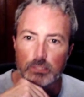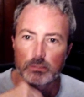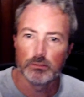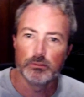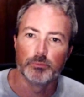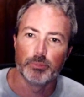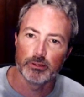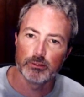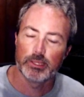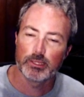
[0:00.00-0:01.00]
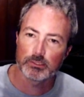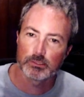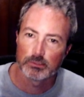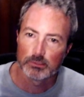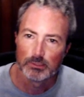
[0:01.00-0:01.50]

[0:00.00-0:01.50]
Do the parallax.